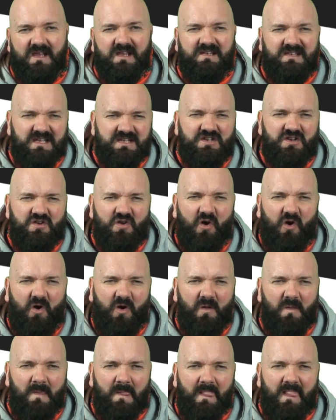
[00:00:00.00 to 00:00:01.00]
Did you
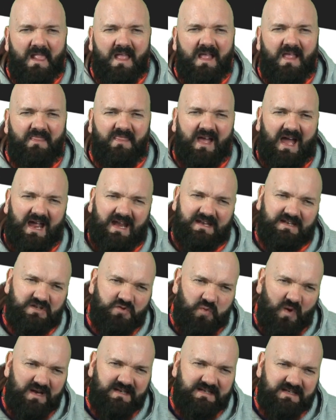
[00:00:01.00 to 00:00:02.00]
know that in
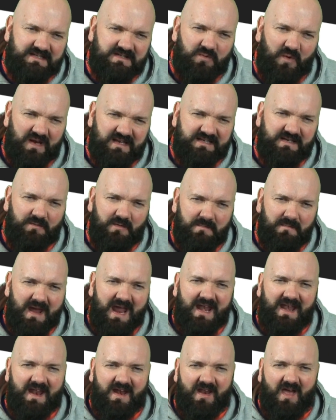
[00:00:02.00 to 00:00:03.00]
2020 we
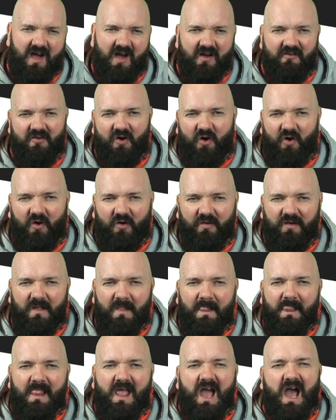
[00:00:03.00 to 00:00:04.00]
made it our own
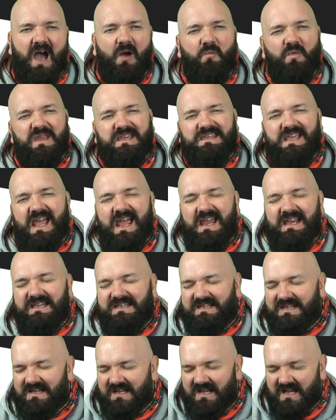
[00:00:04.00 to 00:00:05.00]
and we
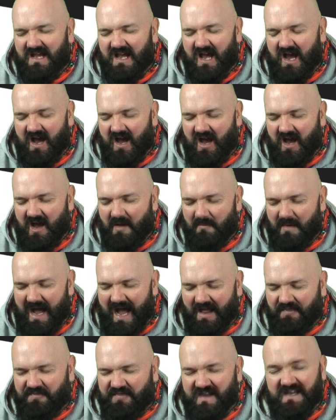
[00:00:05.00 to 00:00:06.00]
gained
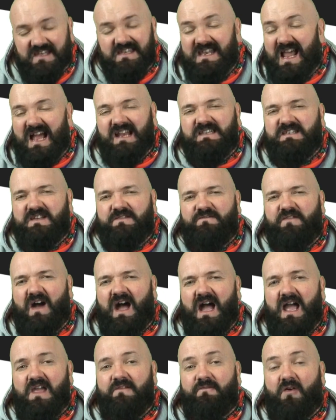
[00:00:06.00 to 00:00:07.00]
I think
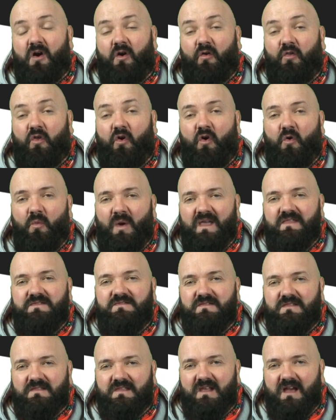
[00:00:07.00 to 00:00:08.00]
95, although when